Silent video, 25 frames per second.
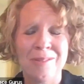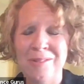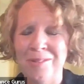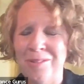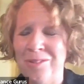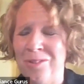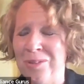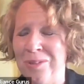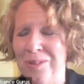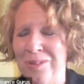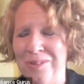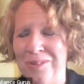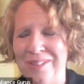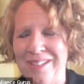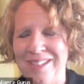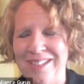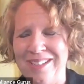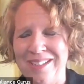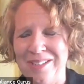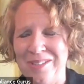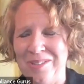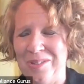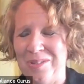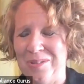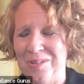truly
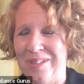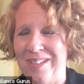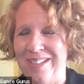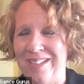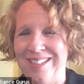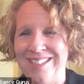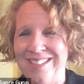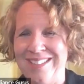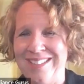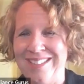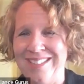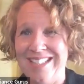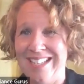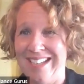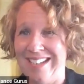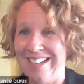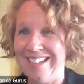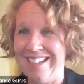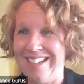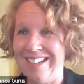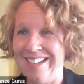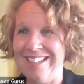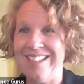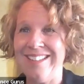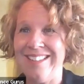enjoy
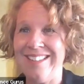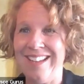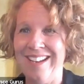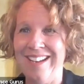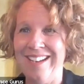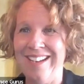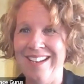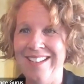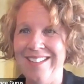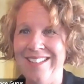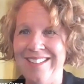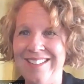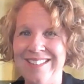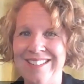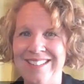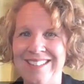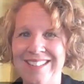designing that.